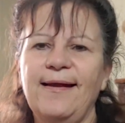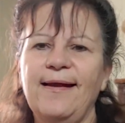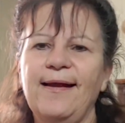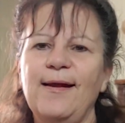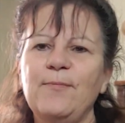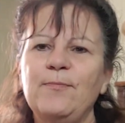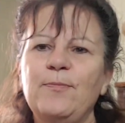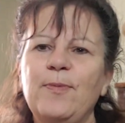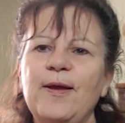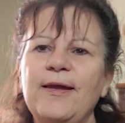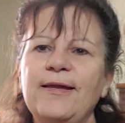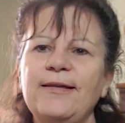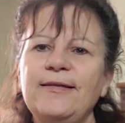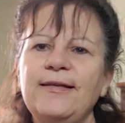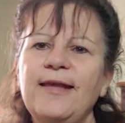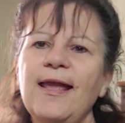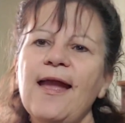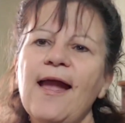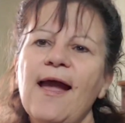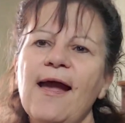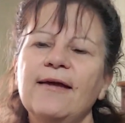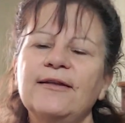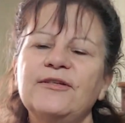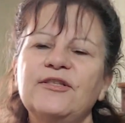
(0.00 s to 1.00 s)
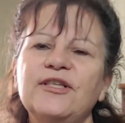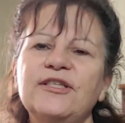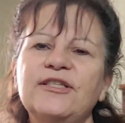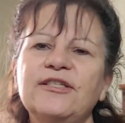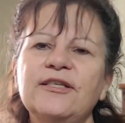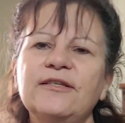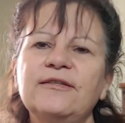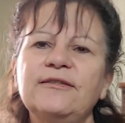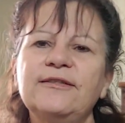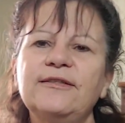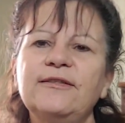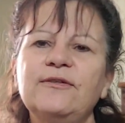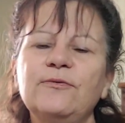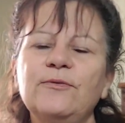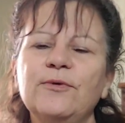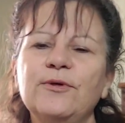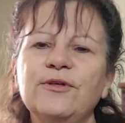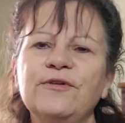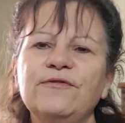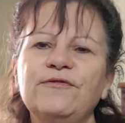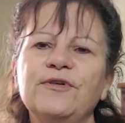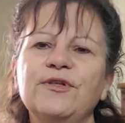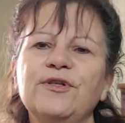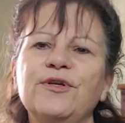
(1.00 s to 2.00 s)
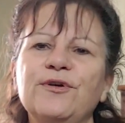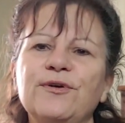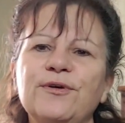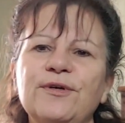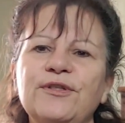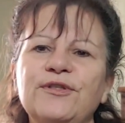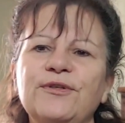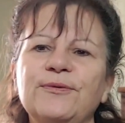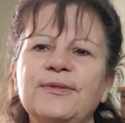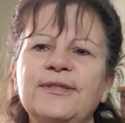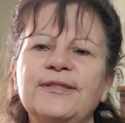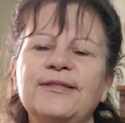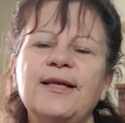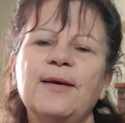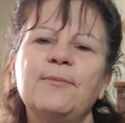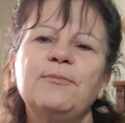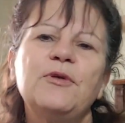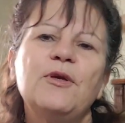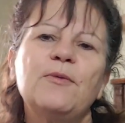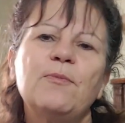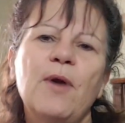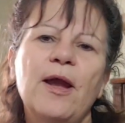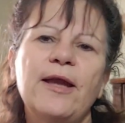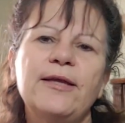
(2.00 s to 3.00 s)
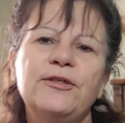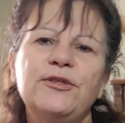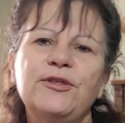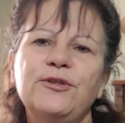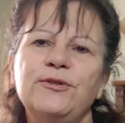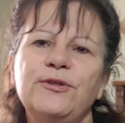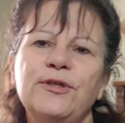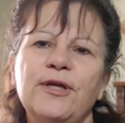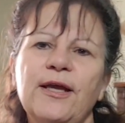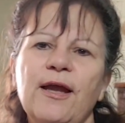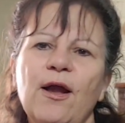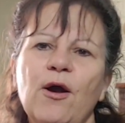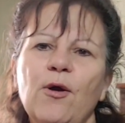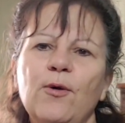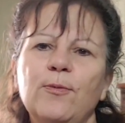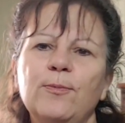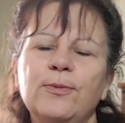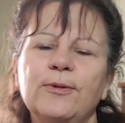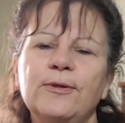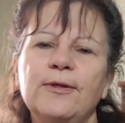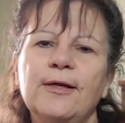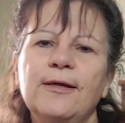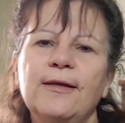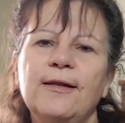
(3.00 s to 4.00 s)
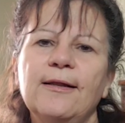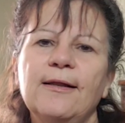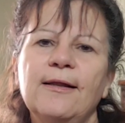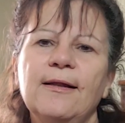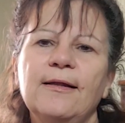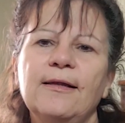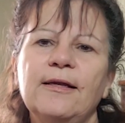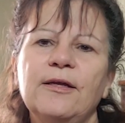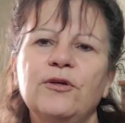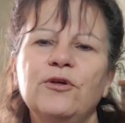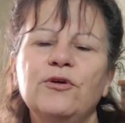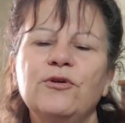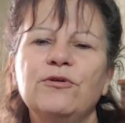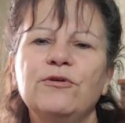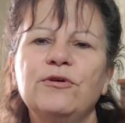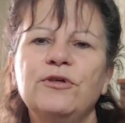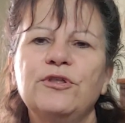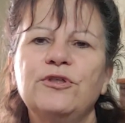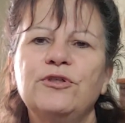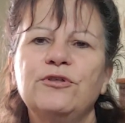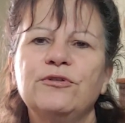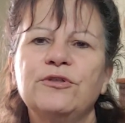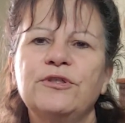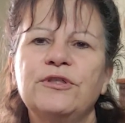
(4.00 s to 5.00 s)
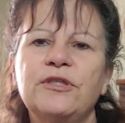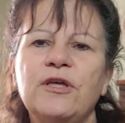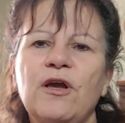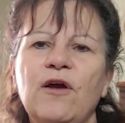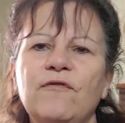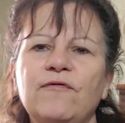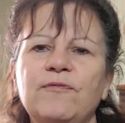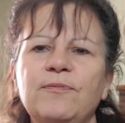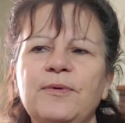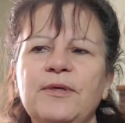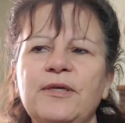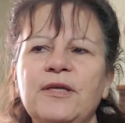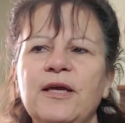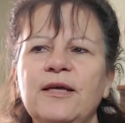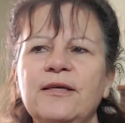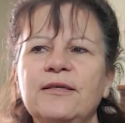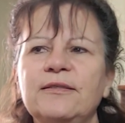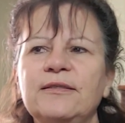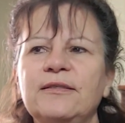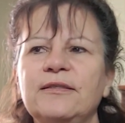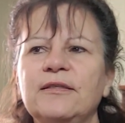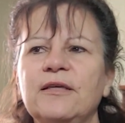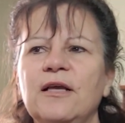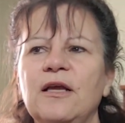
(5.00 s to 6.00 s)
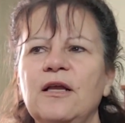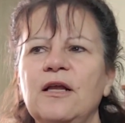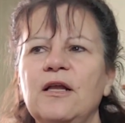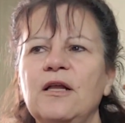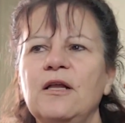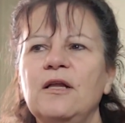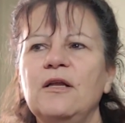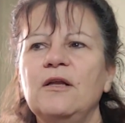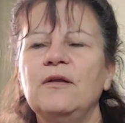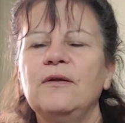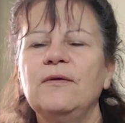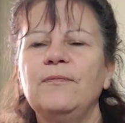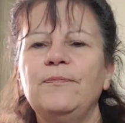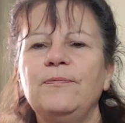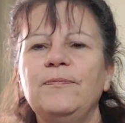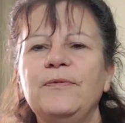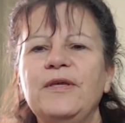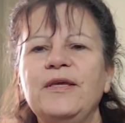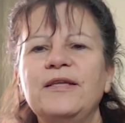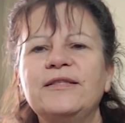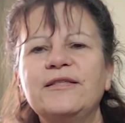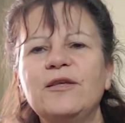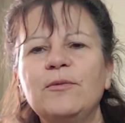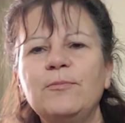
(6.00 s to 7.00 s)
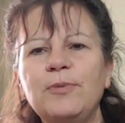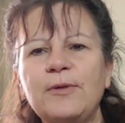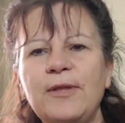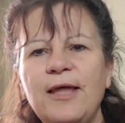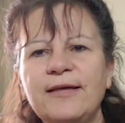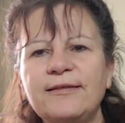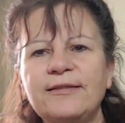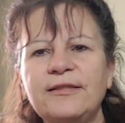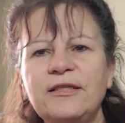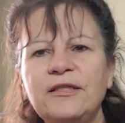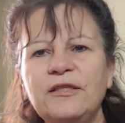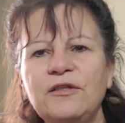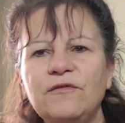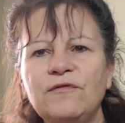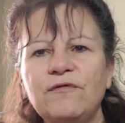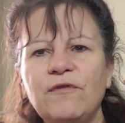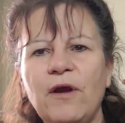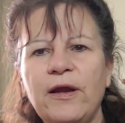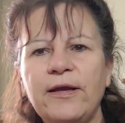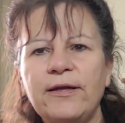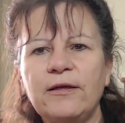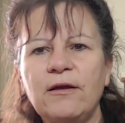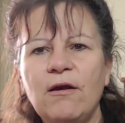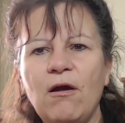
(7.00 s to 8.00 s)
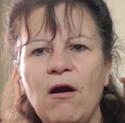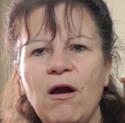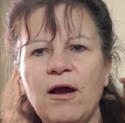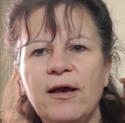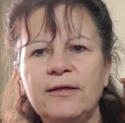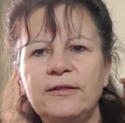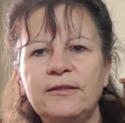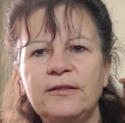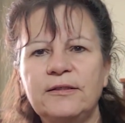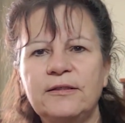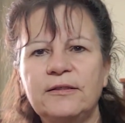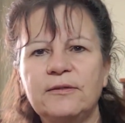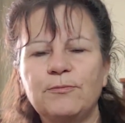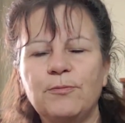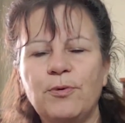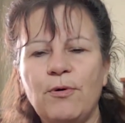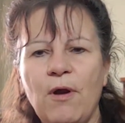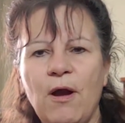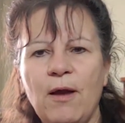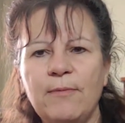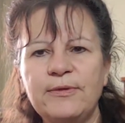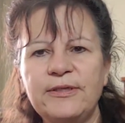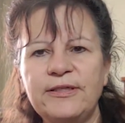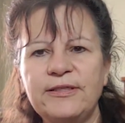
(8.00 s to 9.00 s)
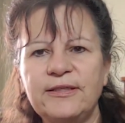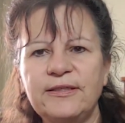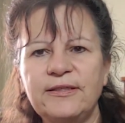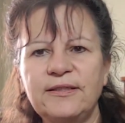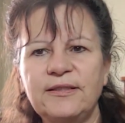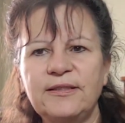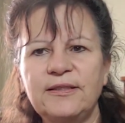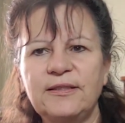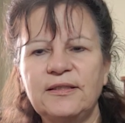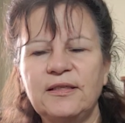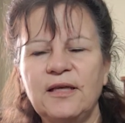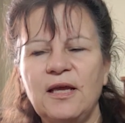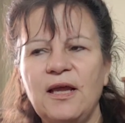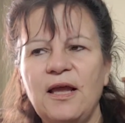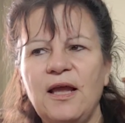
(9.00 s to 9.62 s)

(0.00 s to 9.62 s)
but yeah, just a little word of encouragement, something you might do to help encourage yourself because it's a blessing to find God's promises